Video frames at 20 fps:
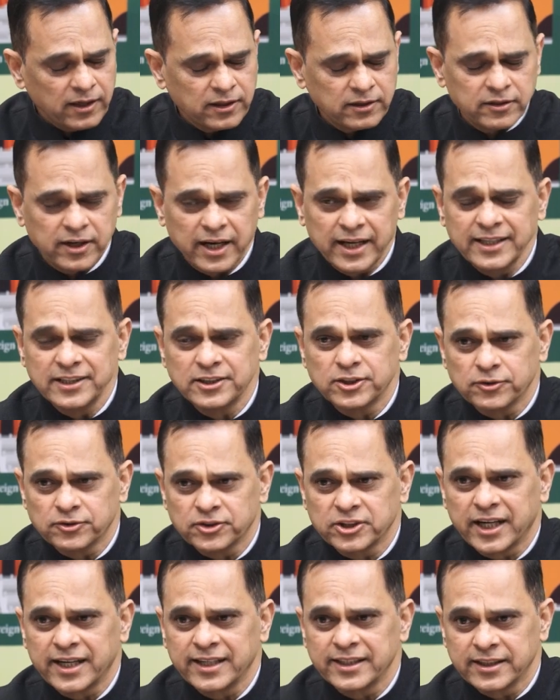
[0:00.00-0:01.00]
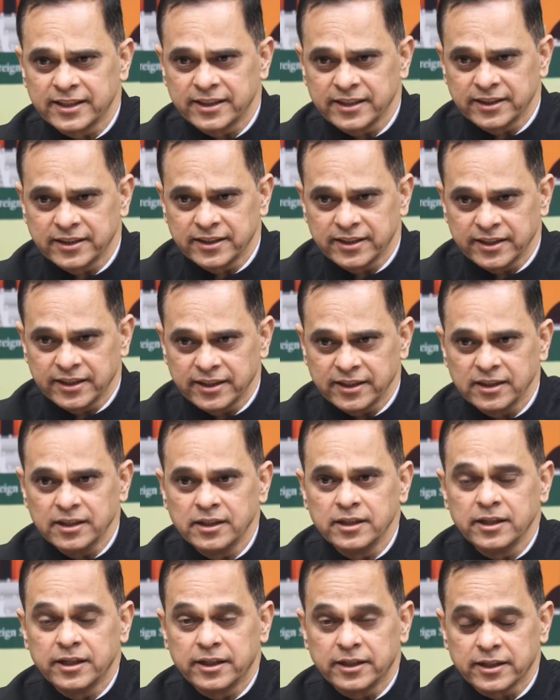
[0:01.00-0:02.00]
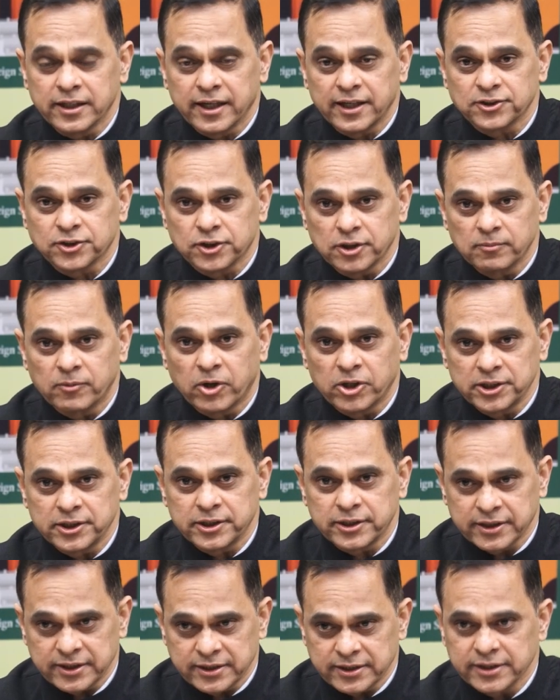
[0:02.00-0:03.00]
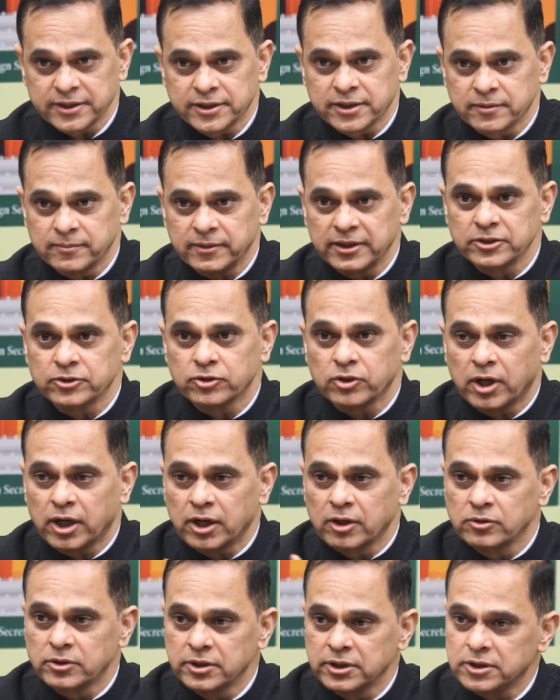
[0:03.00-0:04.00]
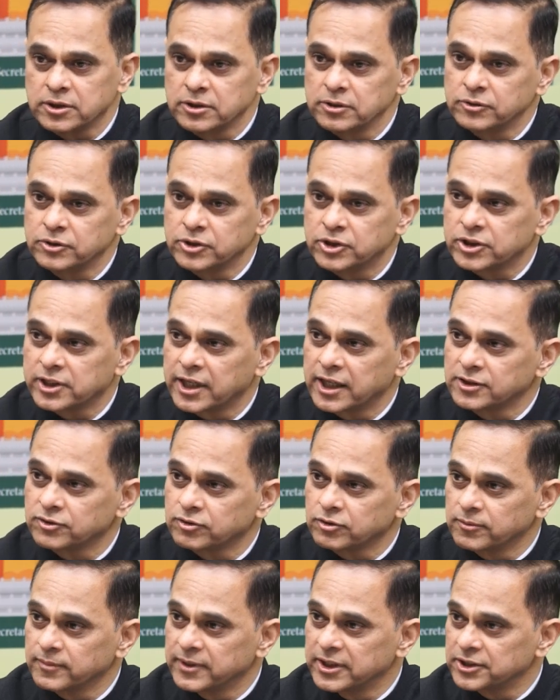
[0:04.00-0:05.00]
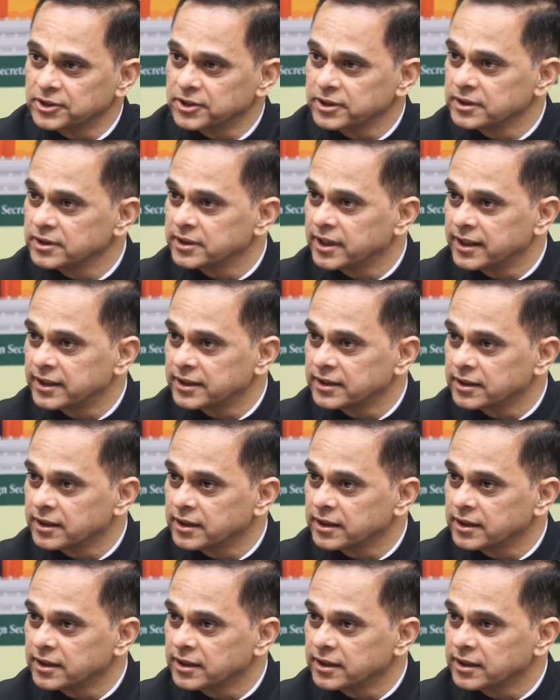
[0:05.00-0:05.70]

rise of China in the international monetary system and so how this huge transformation that